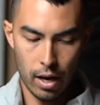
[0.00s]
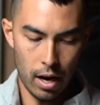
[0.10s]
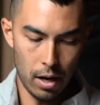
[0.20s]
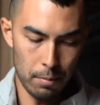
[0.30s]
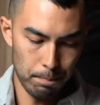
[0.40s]

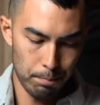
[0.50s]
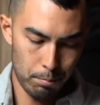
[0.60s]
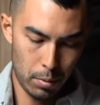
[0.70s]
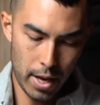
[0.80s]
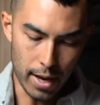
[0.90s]
Um,
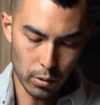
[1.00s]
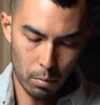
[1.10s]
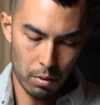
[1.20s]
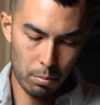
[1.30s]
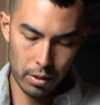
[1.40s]
but yeah, so
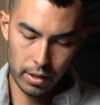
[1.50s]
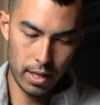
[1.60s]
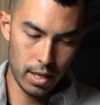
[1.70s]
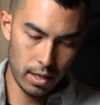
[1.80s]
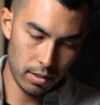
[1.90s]
I'm gonna put
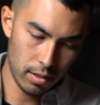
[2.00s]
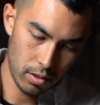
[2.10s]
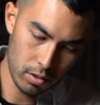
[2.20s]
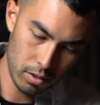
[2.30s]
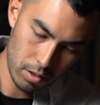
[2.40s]
these,
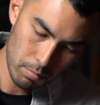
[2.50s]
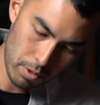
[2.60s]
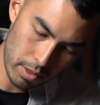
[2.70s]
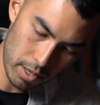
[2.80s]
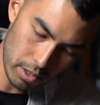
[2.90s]

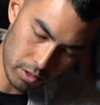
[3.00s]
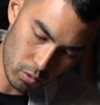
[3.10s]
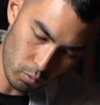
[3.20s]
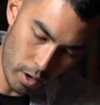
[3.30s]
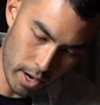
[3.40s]
put this
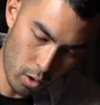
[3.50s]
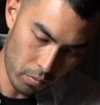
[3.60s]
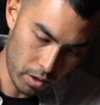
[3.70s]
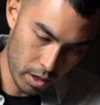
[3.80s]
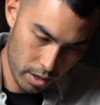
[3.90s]
just right
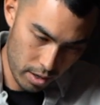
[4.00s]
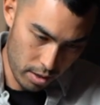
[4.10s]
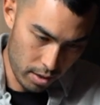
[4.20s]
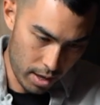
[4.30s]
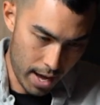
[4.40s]
over
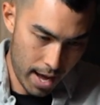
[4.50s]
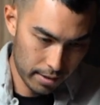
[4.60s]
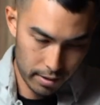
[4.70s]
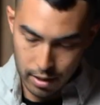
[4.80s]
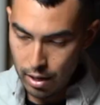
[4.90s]
that,